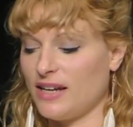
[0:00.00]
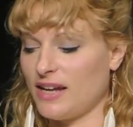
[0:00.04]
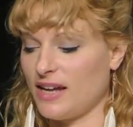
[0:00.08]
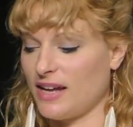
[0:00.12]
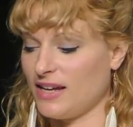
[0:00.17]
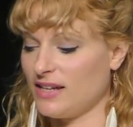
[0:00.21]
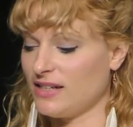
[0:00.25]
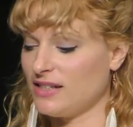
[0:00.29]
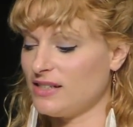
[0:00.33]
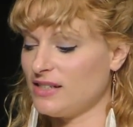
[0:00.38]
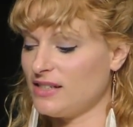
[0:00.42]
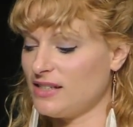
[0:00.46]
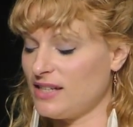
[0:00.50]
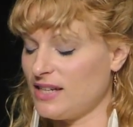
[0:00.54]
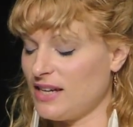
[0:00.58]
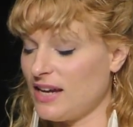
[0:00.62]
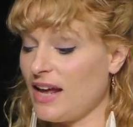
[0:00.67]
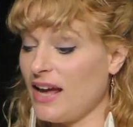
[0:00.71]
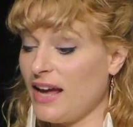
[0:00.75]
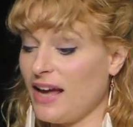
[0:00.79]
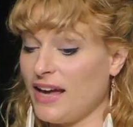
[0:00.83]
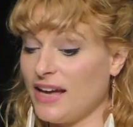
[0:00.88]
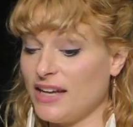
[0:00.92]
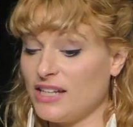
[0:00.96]
and
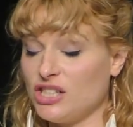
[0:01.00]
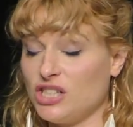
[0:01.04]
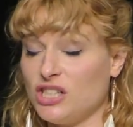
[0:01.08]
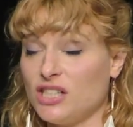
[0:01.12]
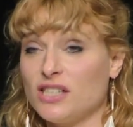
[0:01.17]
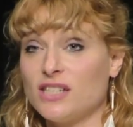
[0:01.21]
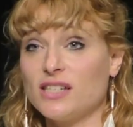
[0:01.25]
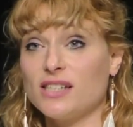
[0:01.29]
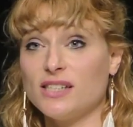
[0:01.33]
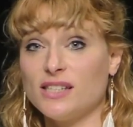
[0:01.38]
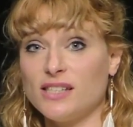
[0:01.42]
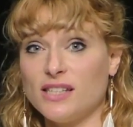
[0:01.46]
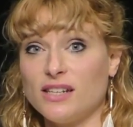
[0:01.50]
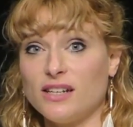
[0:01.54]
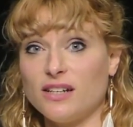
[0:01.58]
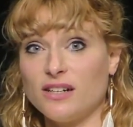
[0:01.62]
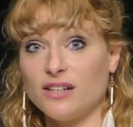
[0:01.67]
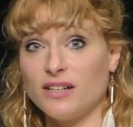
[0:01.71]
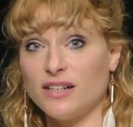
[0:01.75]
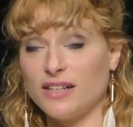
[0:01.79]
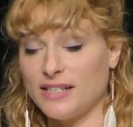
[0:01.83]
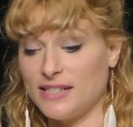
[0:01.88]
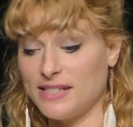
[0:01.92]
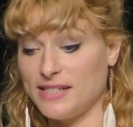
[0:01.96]
today she's
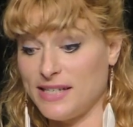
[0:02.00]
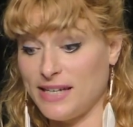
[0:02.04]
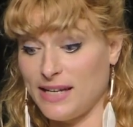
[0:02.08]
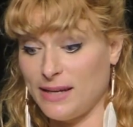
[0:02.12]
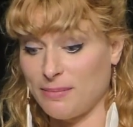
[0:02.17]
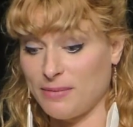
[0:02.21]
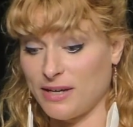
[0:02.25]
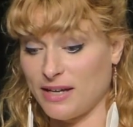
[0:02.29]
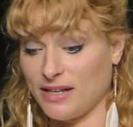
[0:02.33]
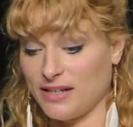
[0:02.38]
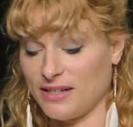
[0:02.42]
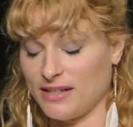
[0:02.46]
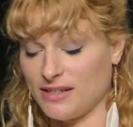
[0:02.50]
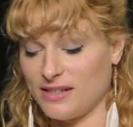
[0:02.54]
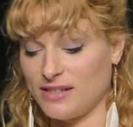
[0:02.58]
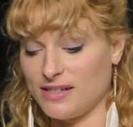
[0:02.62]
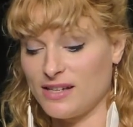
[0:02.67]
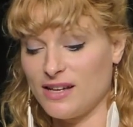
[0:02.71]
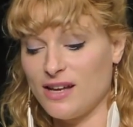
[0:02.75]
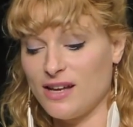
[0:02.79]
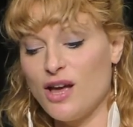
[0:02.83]
considered a demon